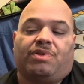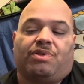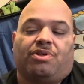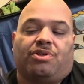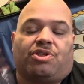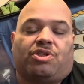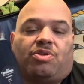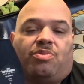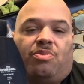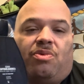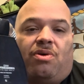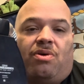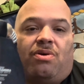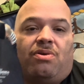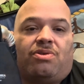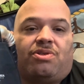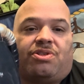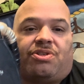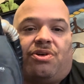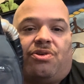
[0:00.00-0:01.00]
the
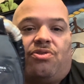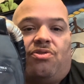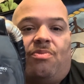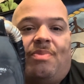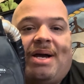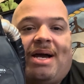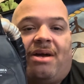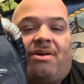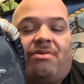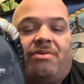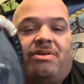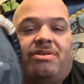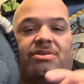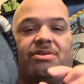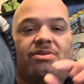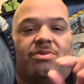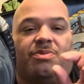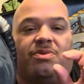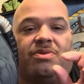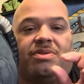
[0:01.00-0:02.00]
small circle batteries, the
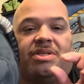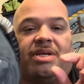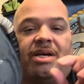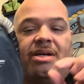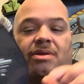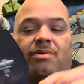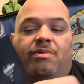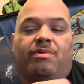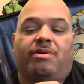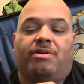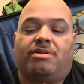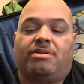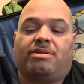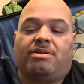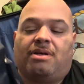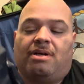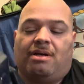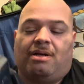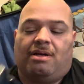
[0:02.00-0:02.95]
small tiny ones.